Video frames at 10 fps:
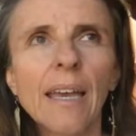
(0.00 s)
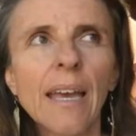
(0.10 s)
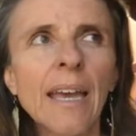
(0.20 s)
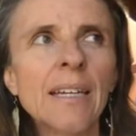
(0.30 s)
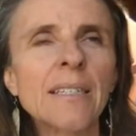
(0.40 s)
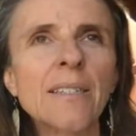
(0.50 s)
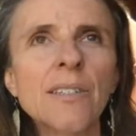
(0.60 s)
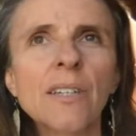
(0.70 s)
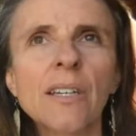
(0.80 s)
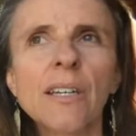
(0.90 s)
And
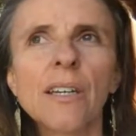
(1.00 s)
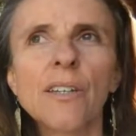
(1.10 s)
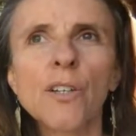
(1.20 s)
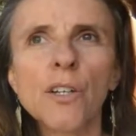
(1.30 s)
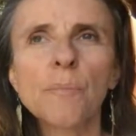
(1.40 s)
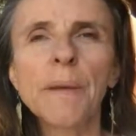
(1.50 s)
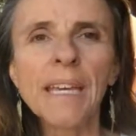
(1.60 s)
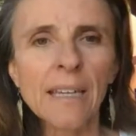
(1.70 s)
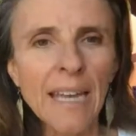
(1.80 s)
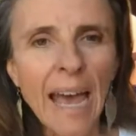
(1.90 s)
you're
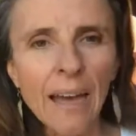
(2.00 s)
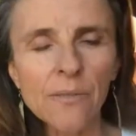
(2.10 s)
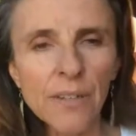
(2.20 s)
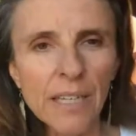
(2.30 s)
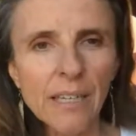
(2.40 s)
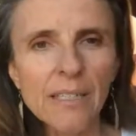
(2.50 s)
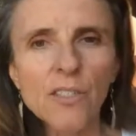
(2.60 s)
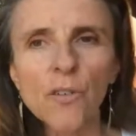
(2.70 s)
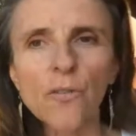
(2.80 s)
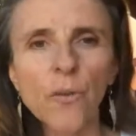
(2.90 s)
being an
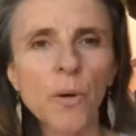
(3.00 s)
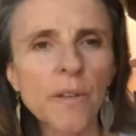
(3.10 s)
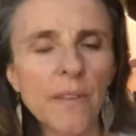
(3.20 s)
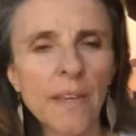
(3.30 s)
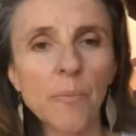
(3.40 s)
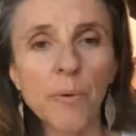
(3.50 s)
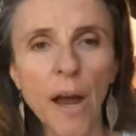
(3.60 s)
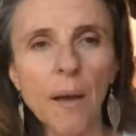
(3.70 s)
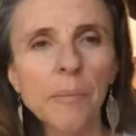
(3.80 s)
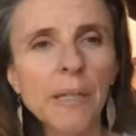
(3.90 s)
advocate for the
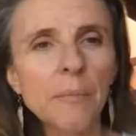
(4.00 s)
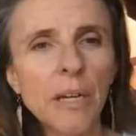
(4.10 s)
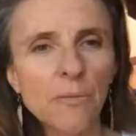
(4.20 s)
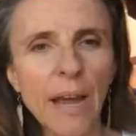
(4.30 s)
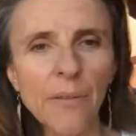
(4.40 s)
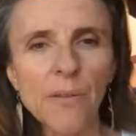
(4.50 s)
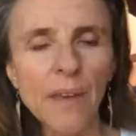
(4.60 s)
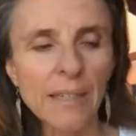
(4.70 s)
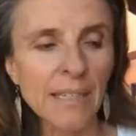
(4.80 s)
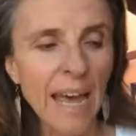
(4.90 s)
problem rather
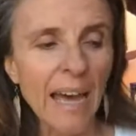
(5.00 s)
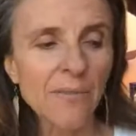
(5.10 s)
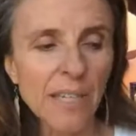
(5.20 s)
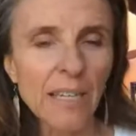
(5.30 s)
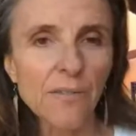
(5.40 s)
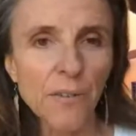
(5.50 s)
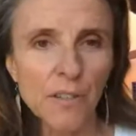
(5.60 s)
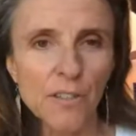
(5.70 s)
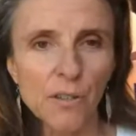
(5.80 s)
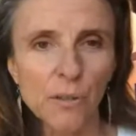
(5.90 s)
than an advocate for
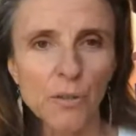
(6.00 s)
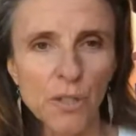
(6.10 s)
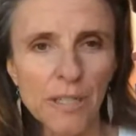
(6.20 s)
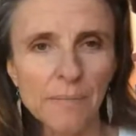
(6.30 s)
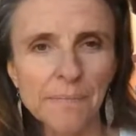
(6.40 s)
the solution.